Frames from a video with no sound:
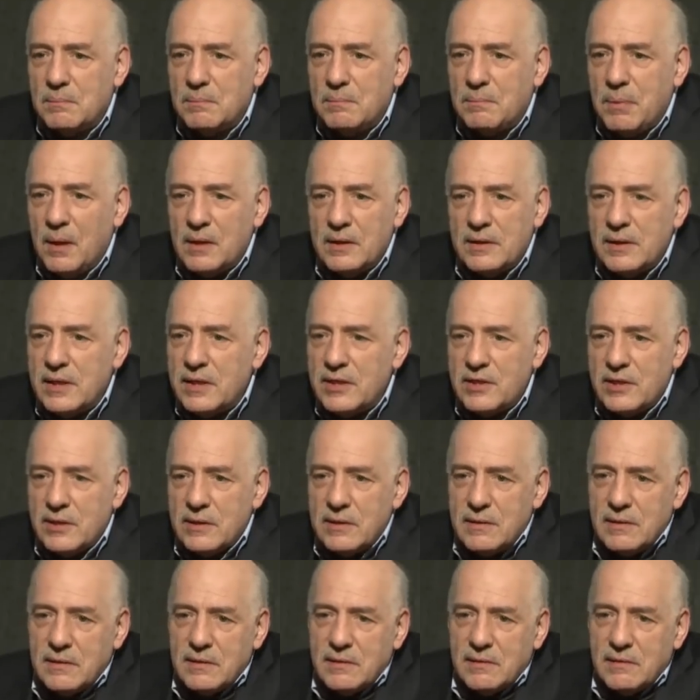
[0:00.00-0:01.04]

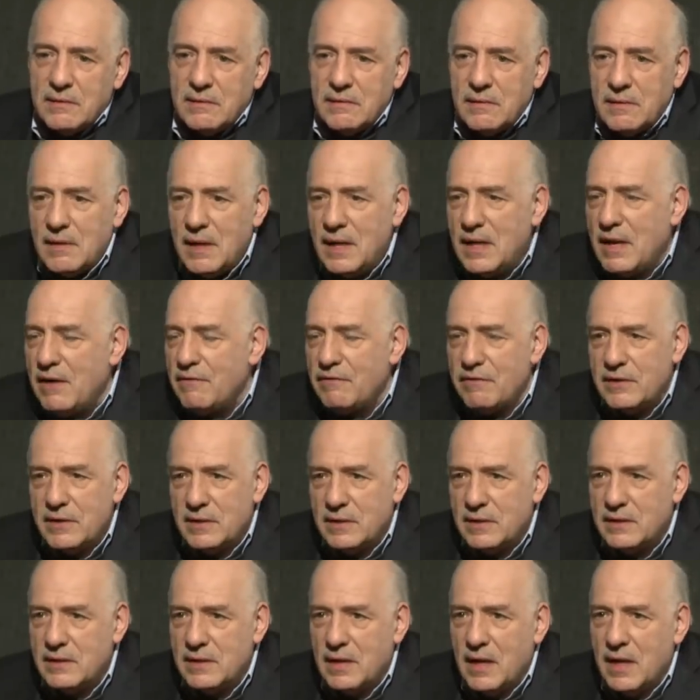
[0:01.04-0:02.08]
politicians in every
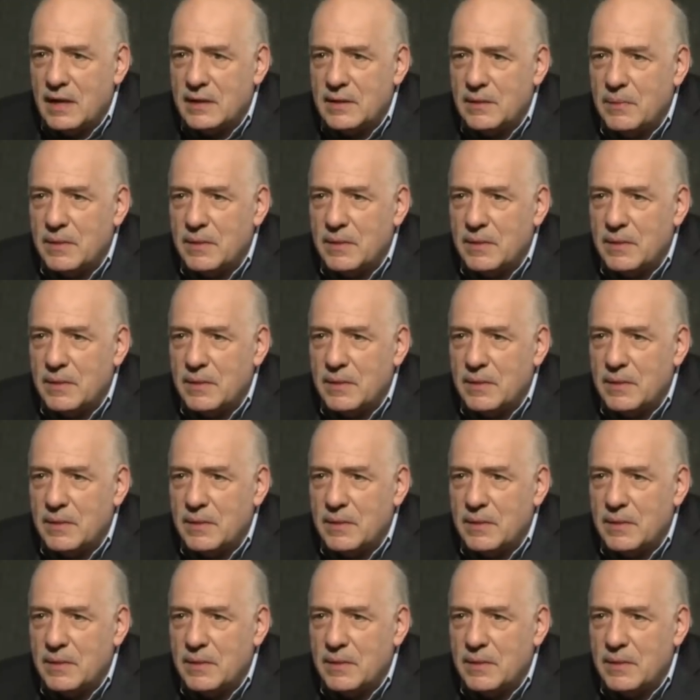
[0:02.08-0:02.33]
society,